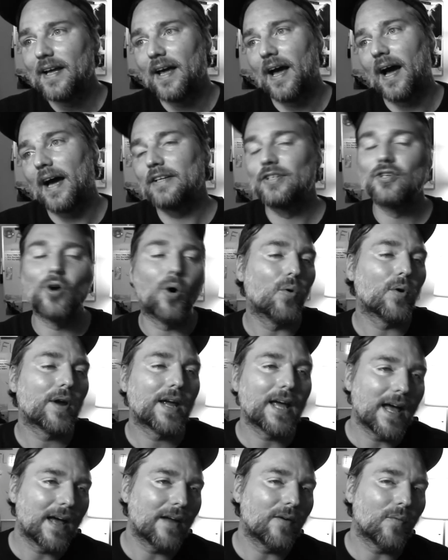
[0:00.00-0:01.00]
I don't
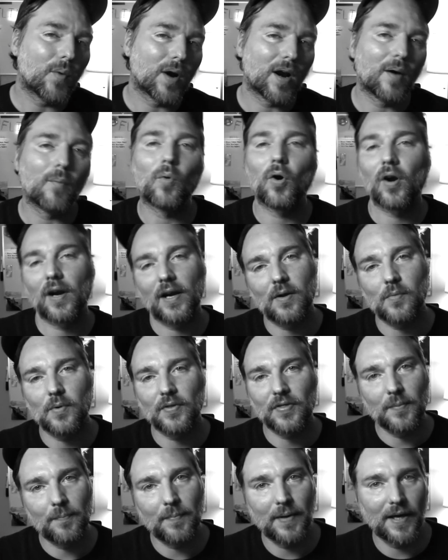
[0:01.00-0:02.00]
get when I'm working with
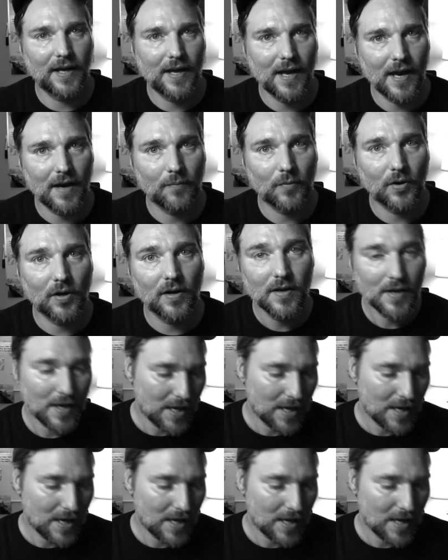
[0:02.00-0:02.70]
the big camera.